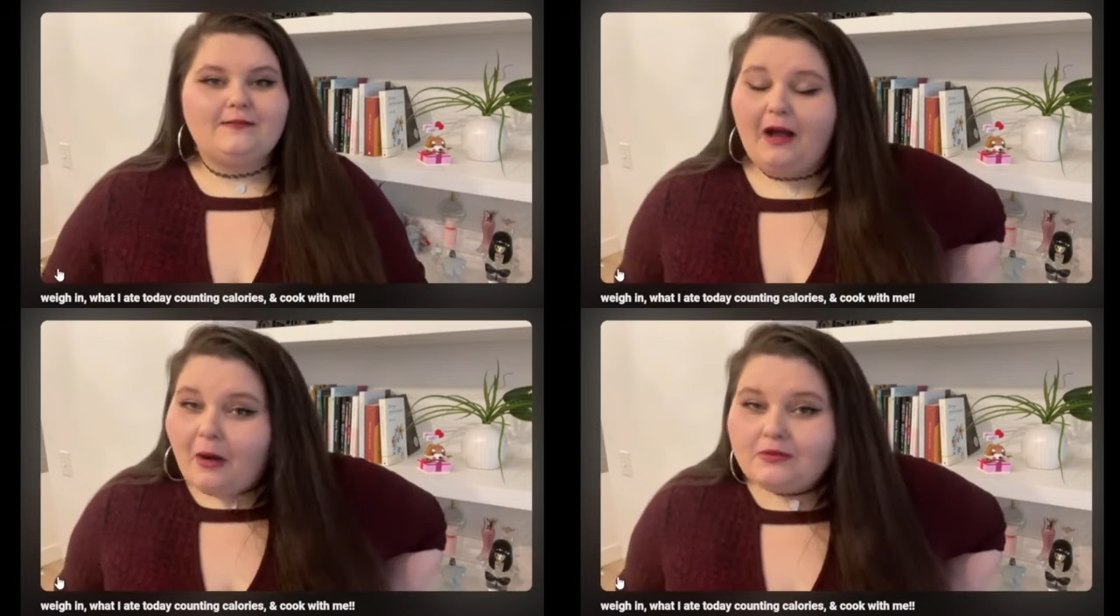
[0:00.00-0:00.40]

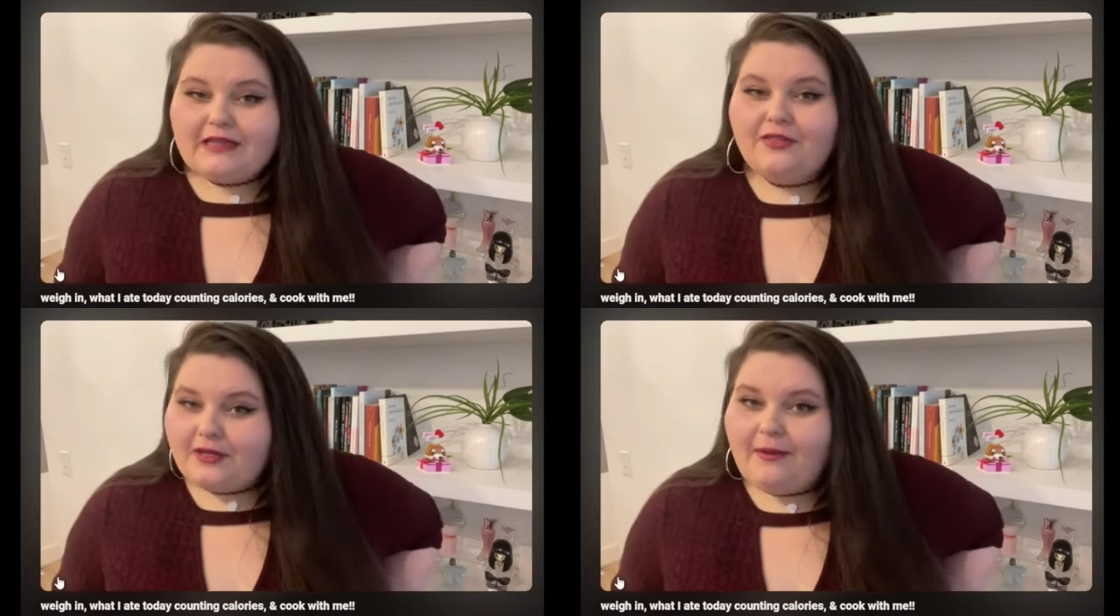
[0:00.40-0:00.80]
I'm almost
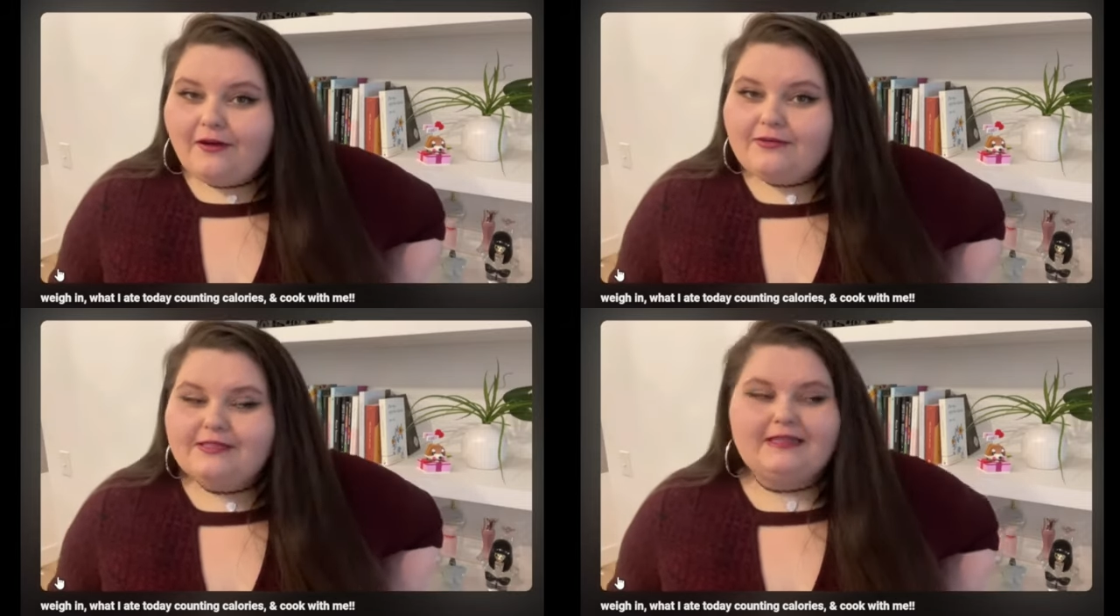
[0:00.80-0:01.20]
down 30
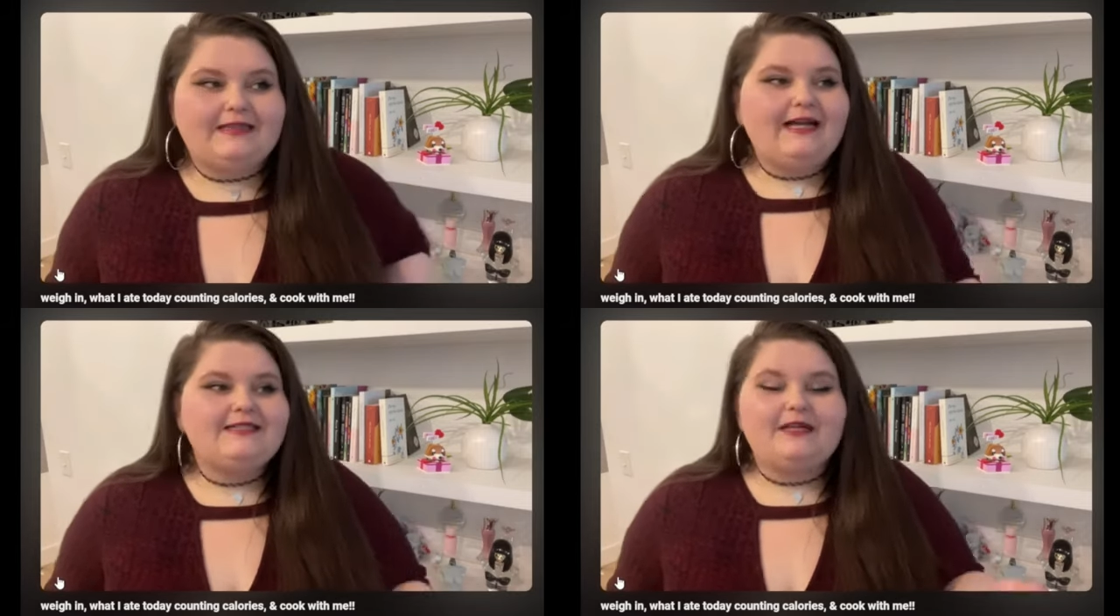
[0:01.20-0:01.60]
pounds. Like,
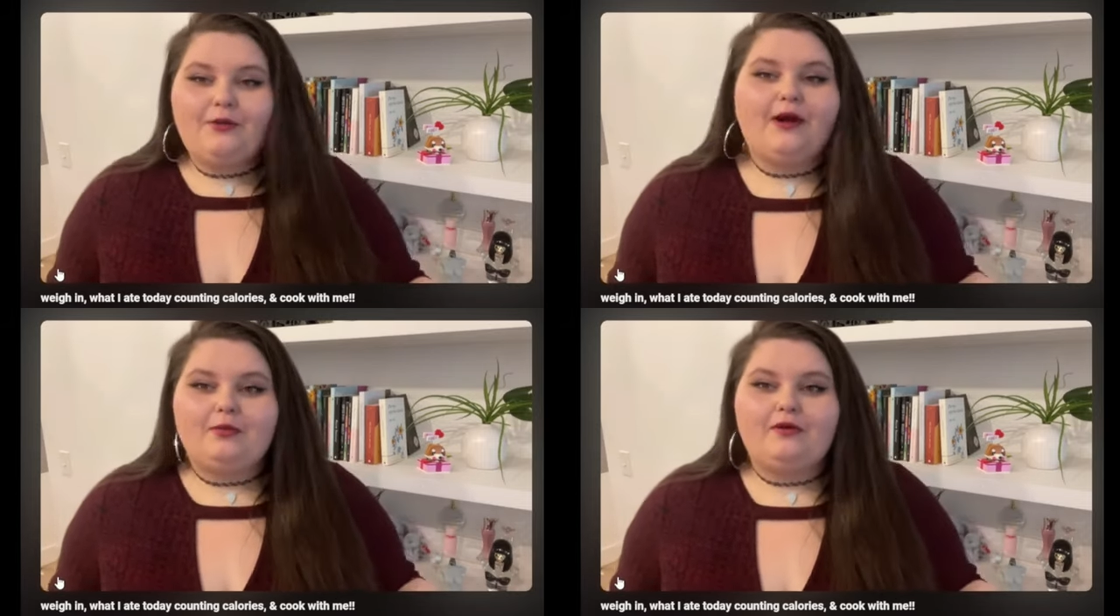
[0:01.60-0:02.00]
that's
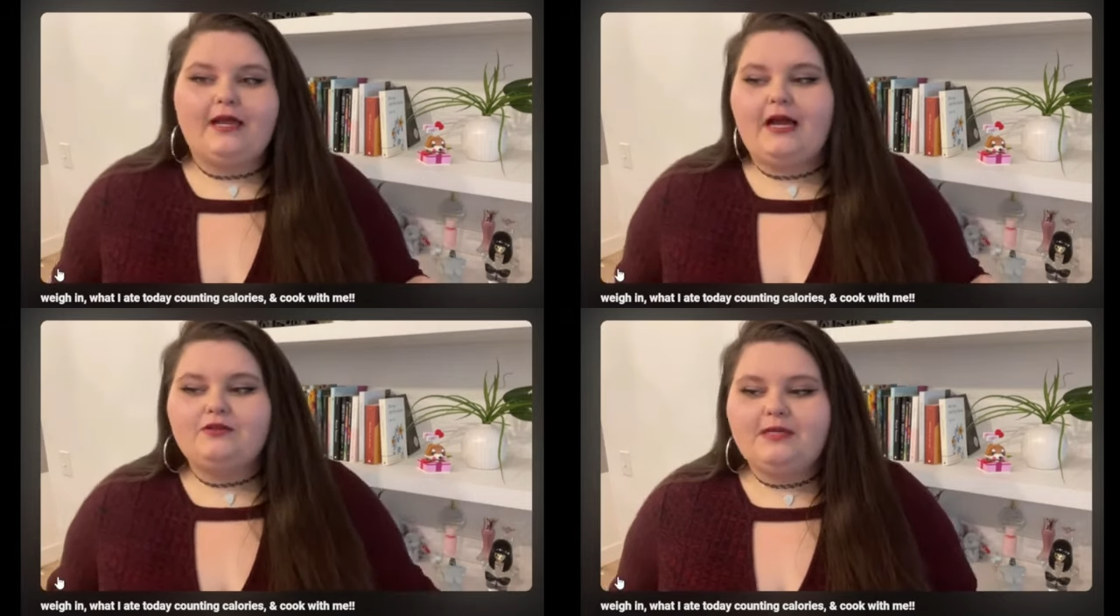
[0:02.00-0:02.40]
incredible. Like,
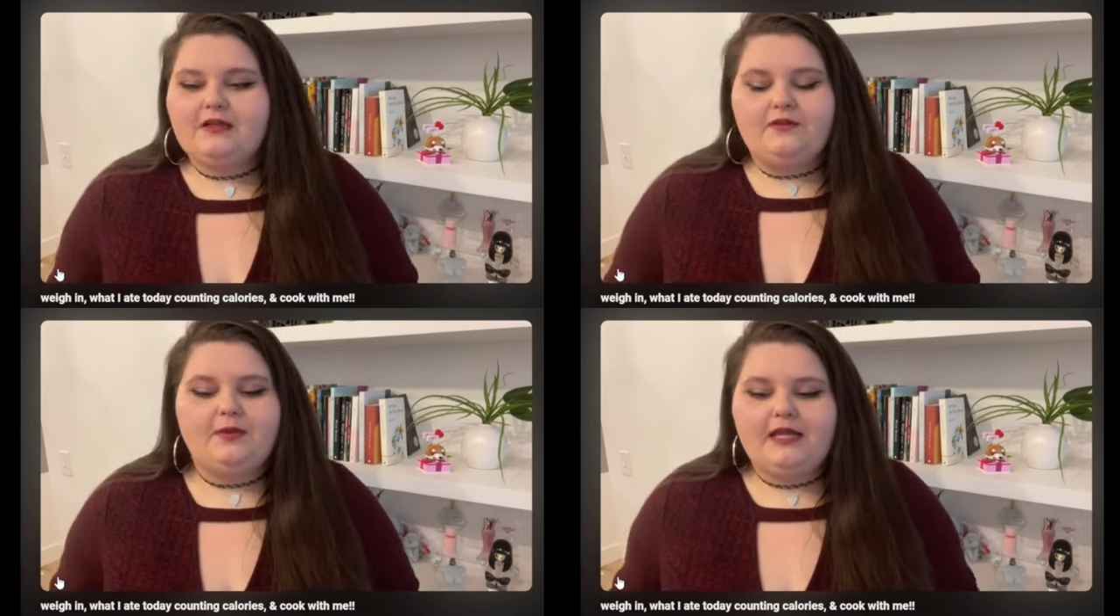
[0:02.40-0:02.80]
I told myself
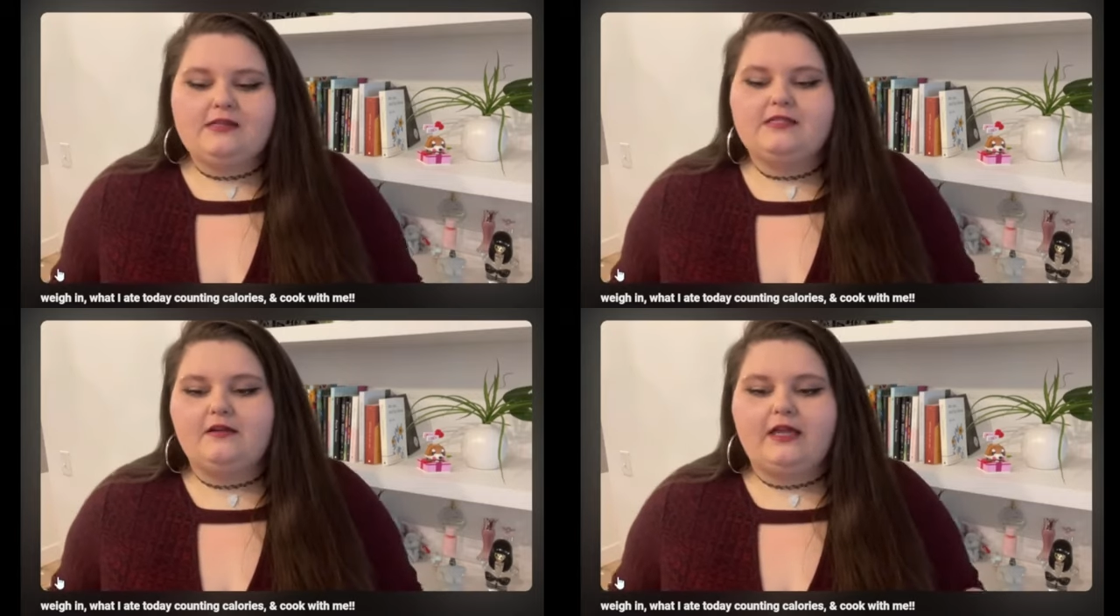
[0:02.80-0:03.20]
in the beginning of
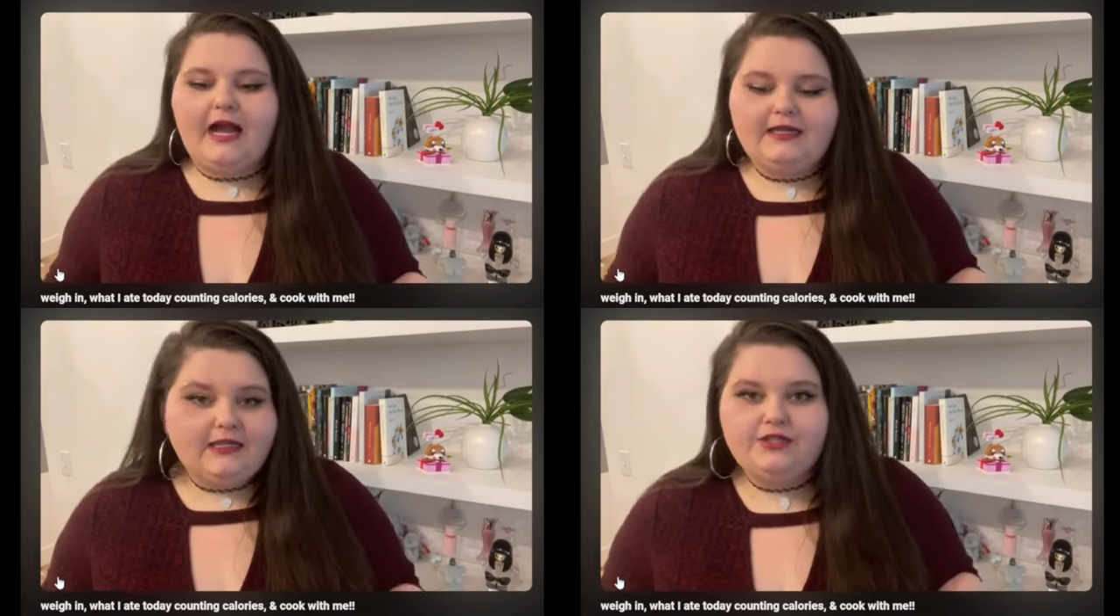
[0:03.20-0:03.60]
this year, like, I
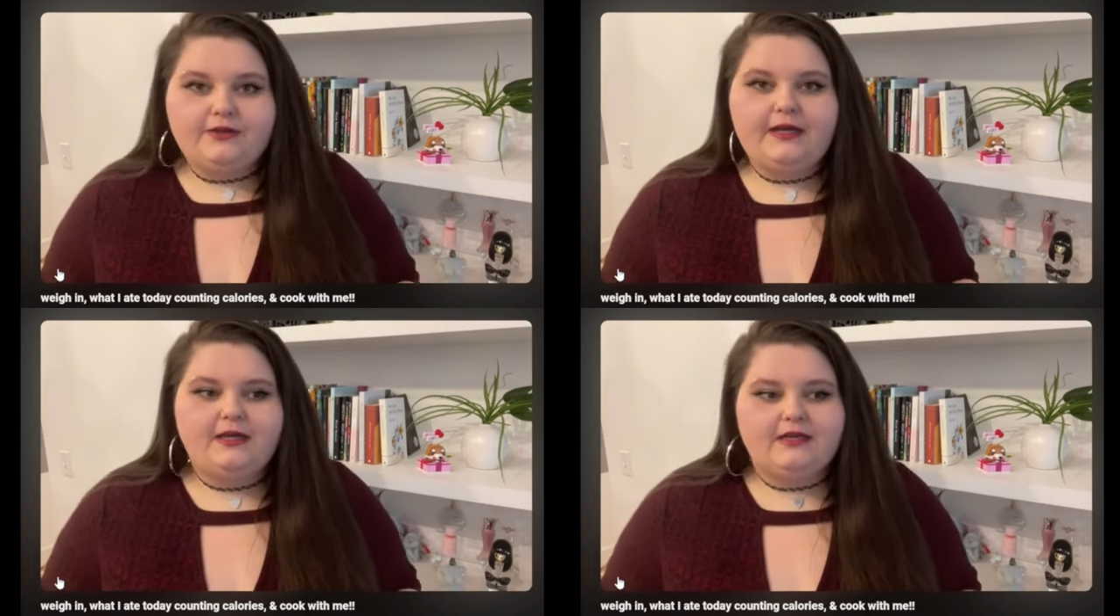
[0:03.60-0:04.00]
need to do
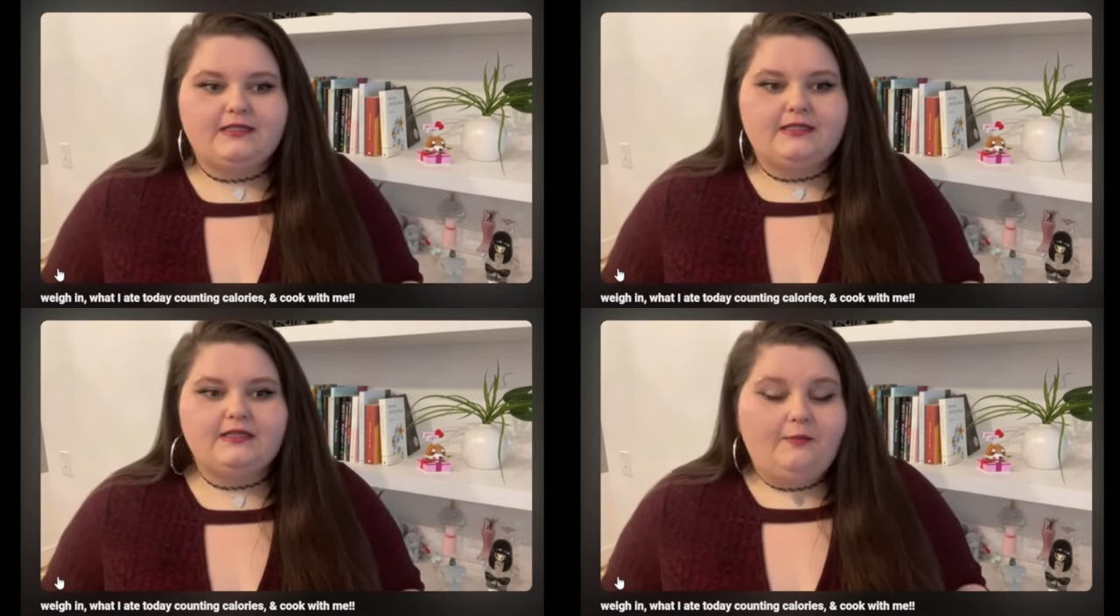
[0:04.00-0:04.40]
it
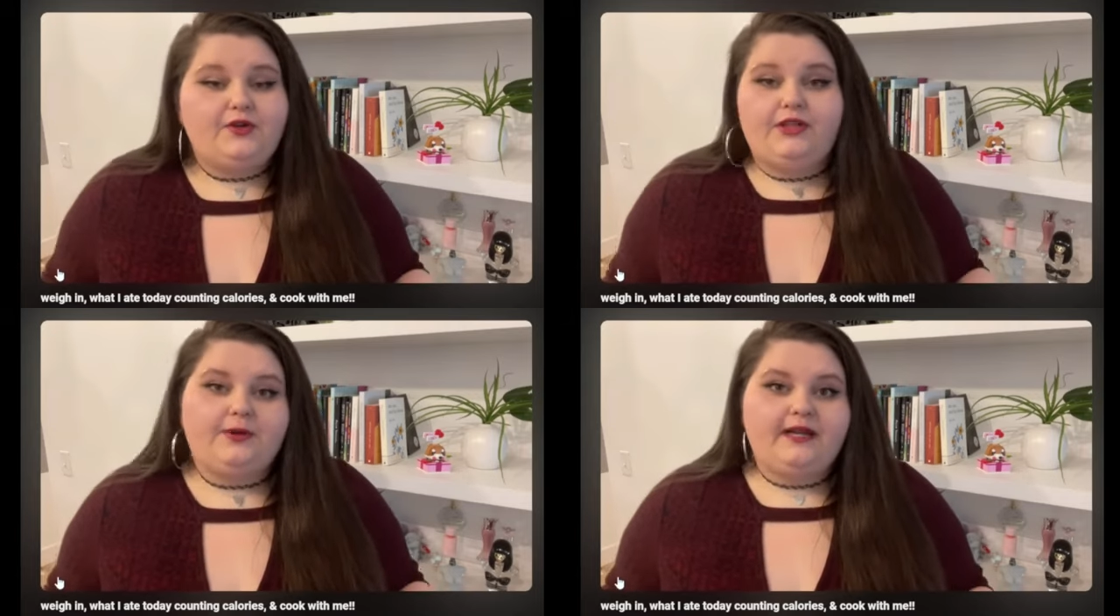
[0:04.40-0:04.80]
because I'm
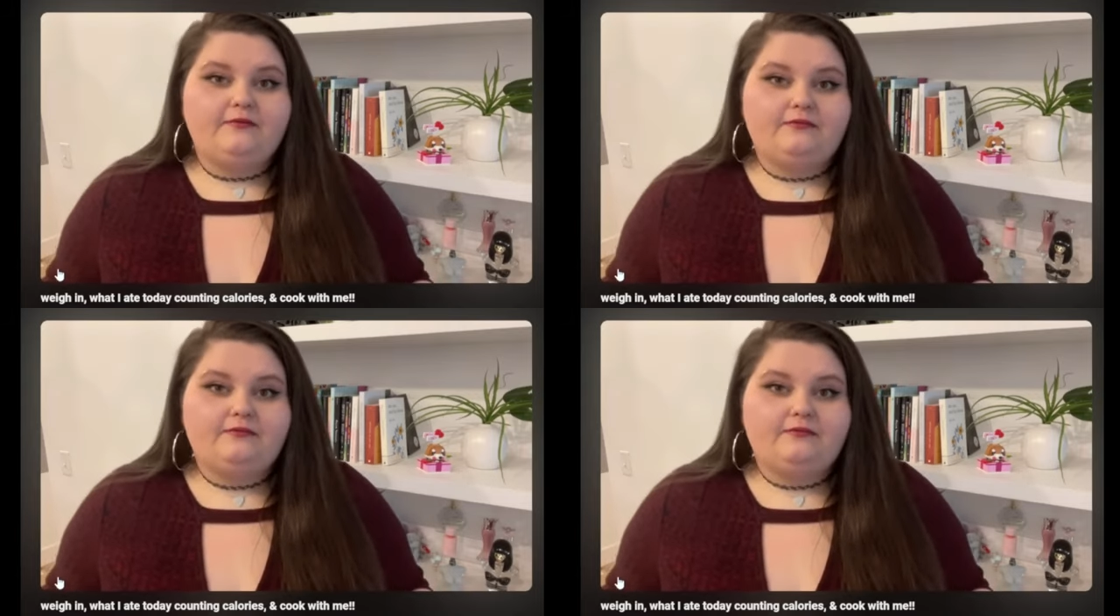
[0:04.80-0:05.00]
33.